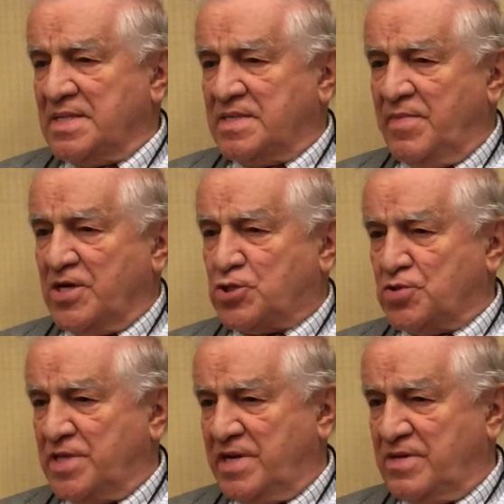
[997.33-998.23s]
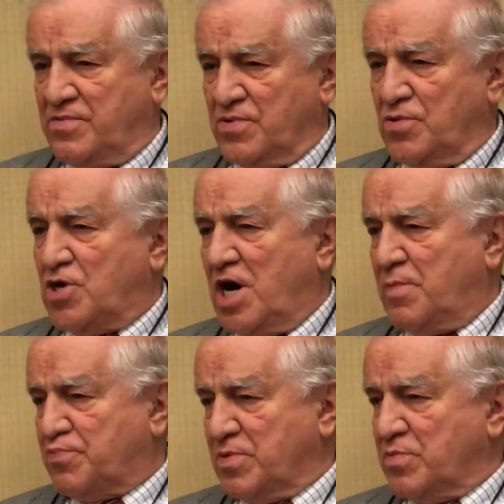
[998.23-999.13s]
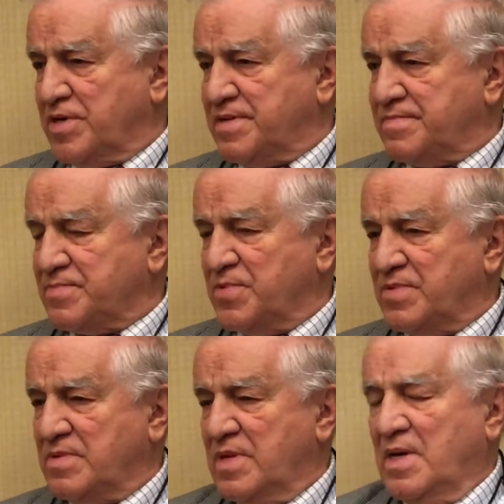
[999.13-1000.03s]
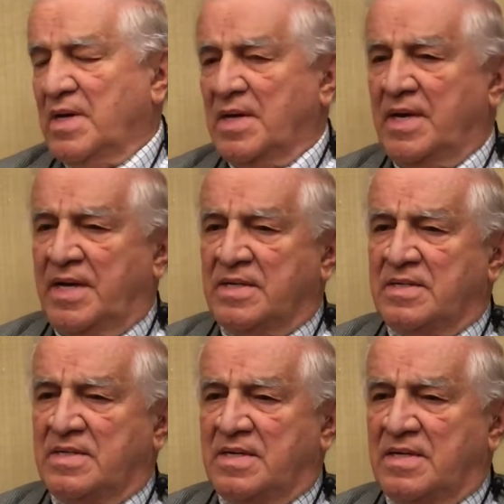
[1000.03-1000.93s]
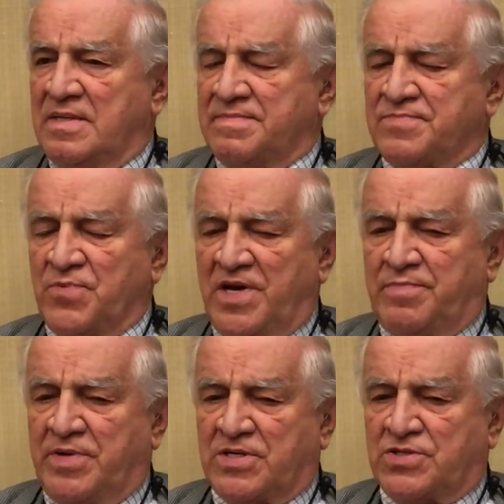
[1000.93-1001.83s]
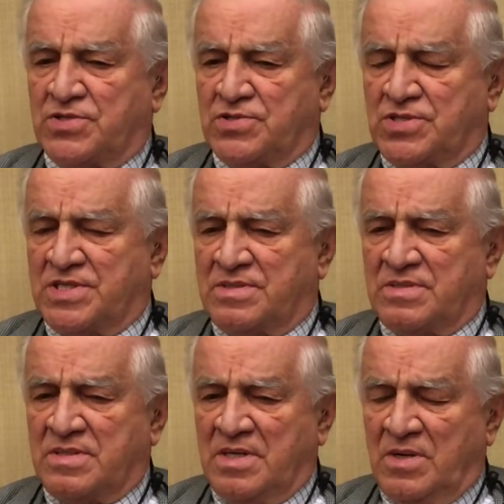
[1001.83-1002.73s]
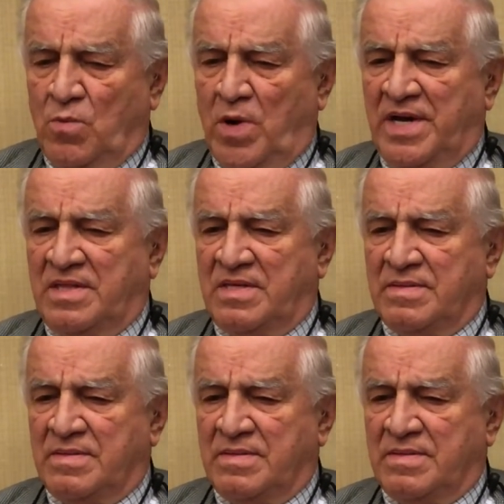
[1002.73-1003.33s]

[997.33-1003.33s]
to make sure they grew comparably. and uh, we had pictures and weighed